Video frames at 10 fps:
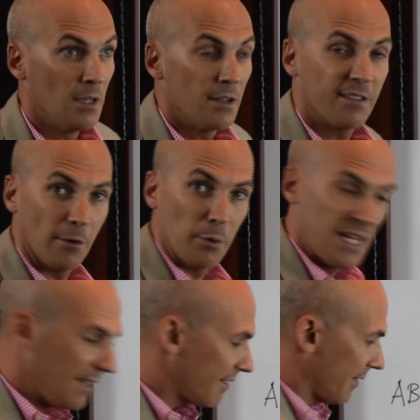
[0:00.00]
So
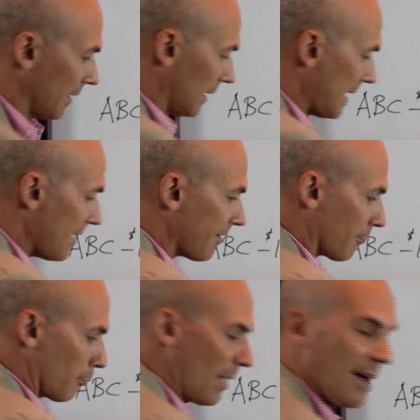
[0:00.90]
is the
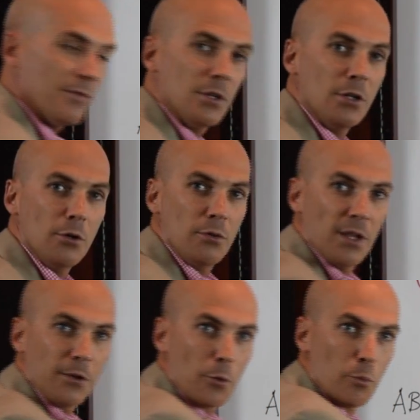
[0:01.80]
lease revenue
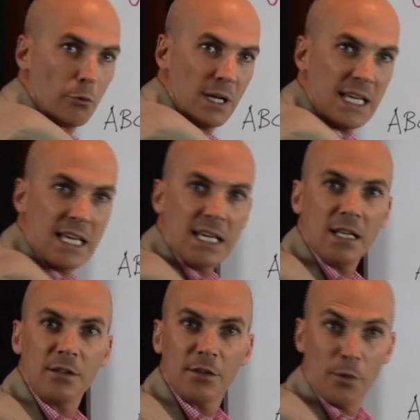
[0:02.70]
that they're bringing
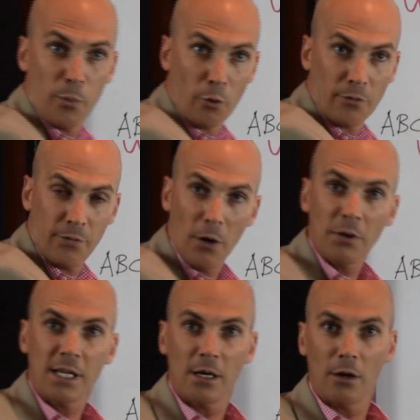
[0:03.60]
into the
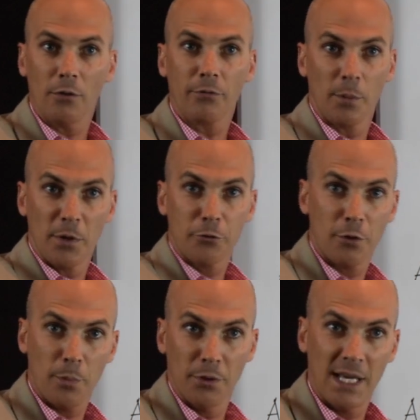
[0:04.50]
portfolio from the
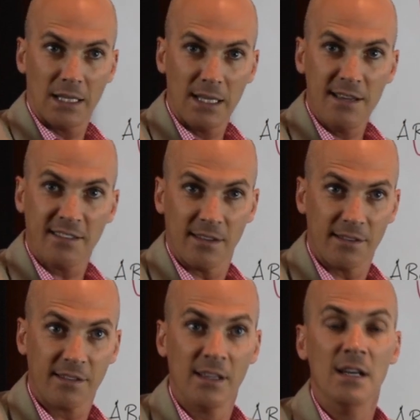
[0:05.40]
triple net
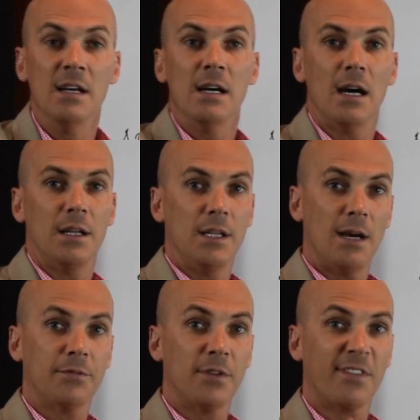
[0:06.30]
leases
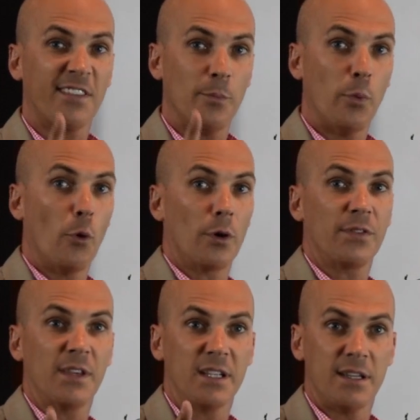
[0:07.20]
enough to
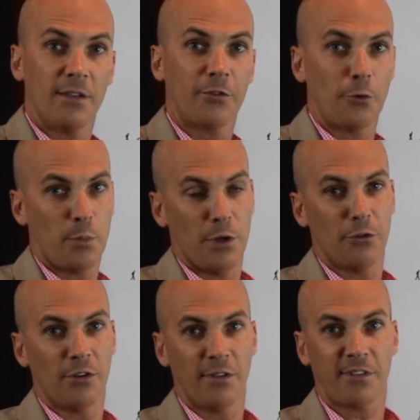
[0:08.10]
support the
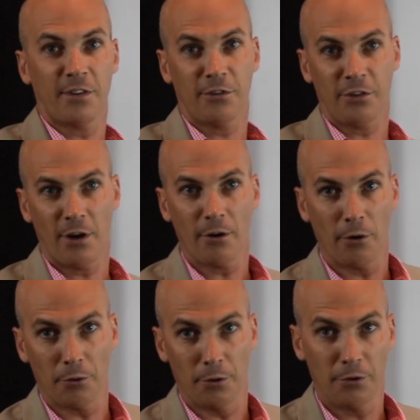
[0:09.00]
distributions to
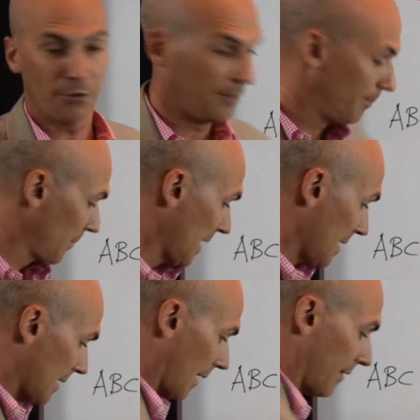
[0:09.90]
shareholders?
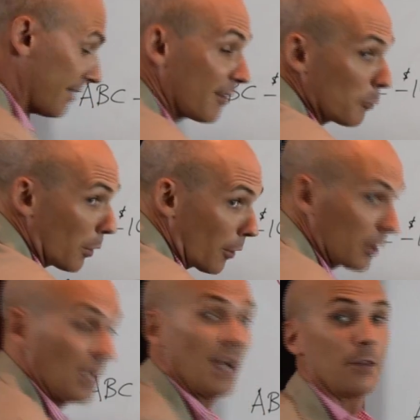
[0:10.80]
Now, this is what our
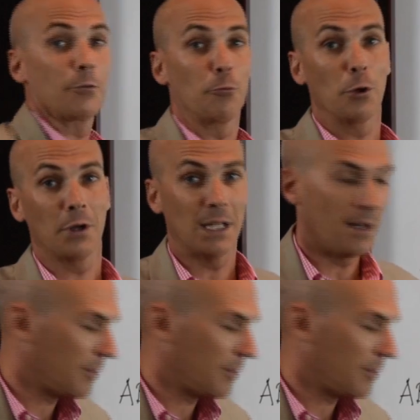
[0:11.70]
clients really love